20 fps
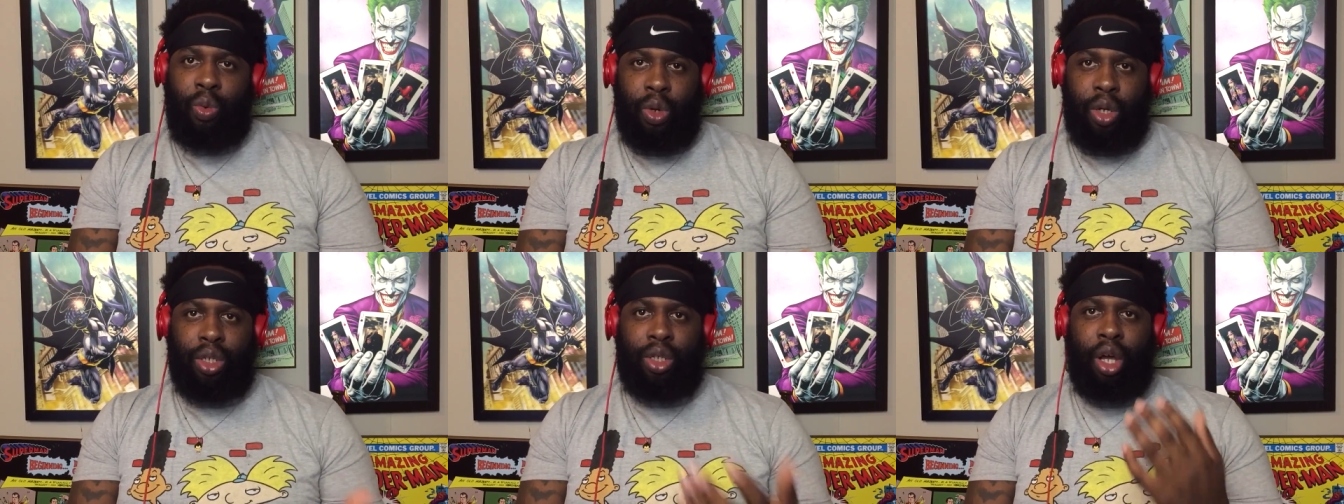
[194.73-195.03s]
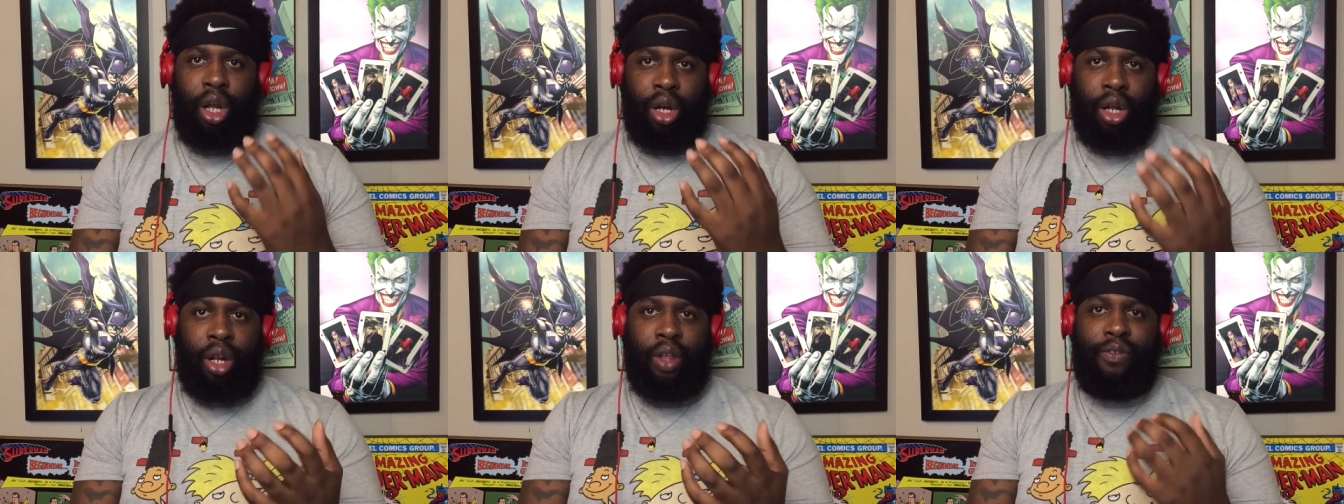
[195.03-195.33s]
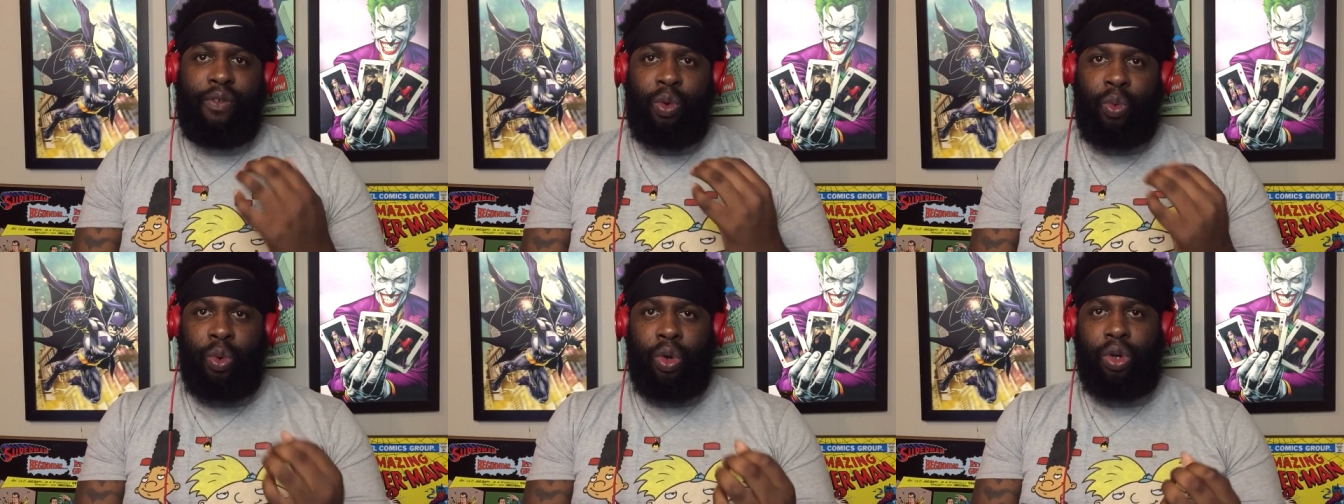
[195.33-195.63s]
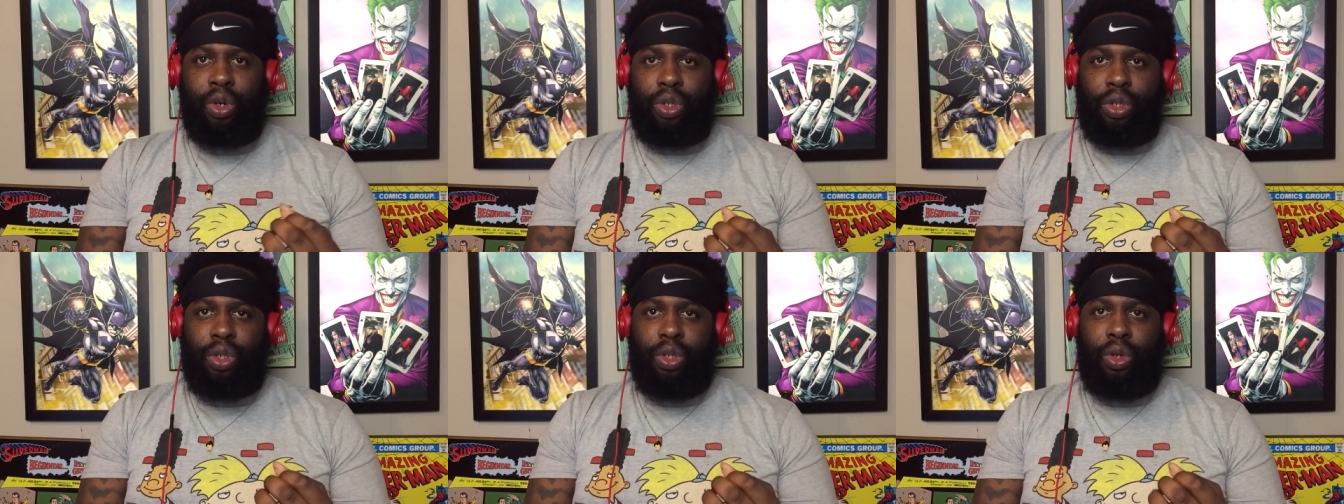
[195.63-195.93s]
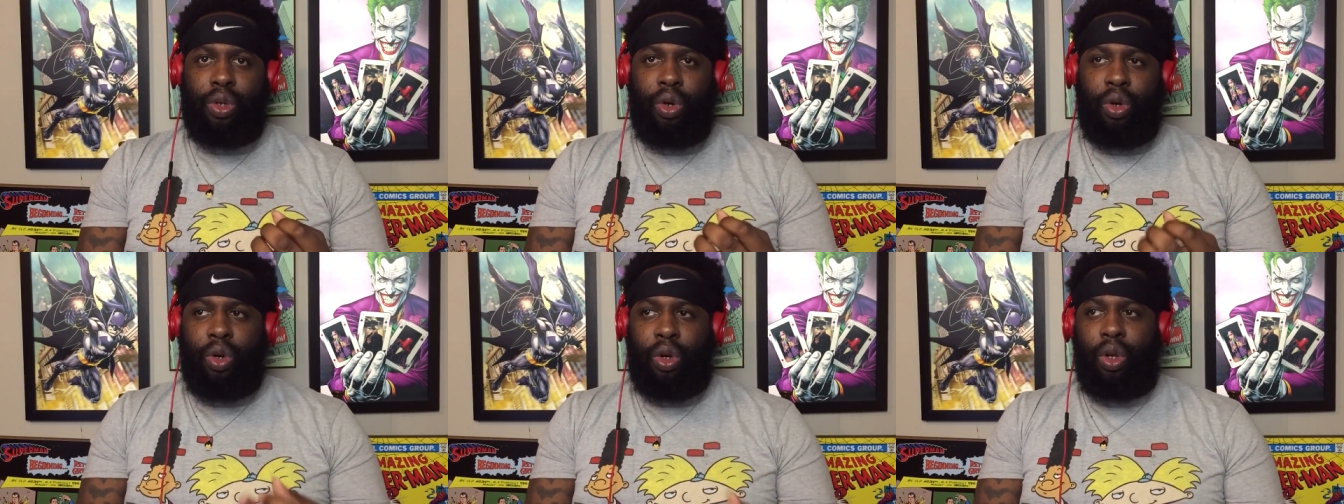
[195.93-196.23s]
where Donald Glover
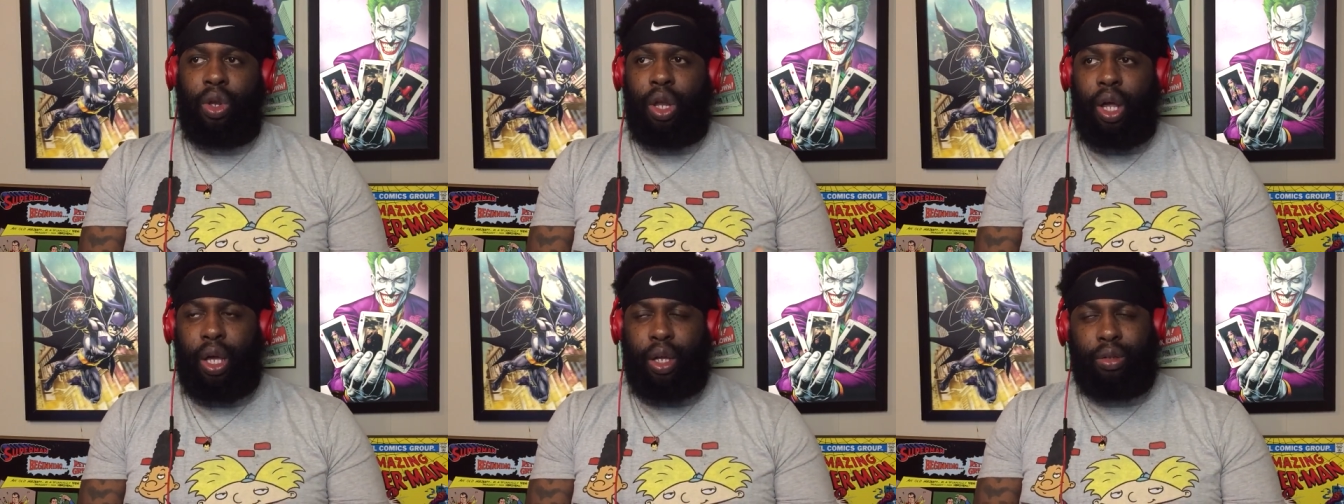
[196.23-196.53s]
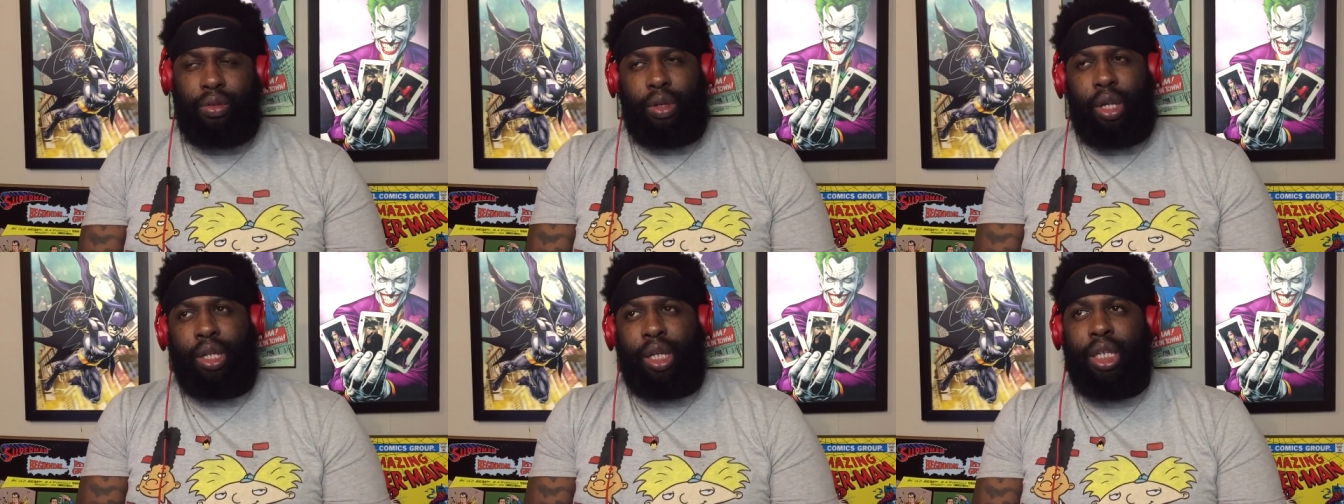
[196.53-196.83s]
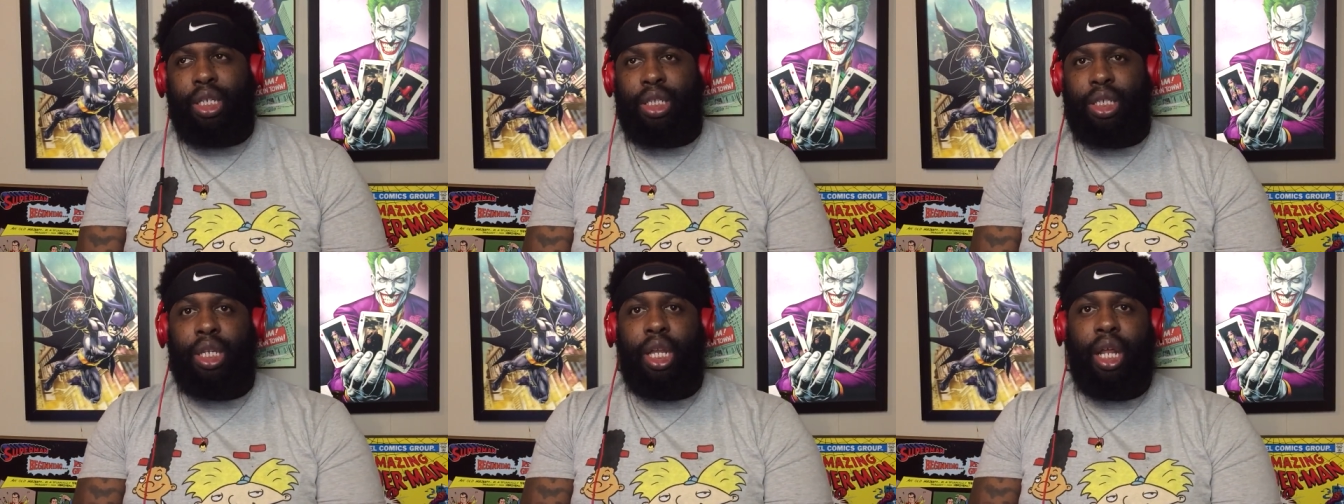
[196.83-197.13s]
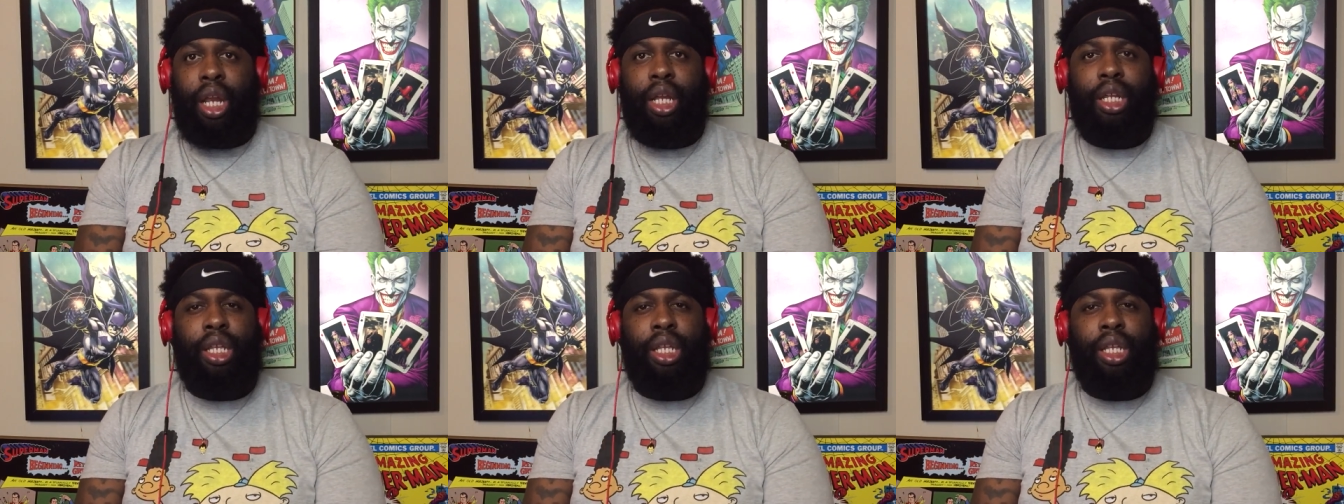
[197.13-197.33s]
works, or like, I guess it's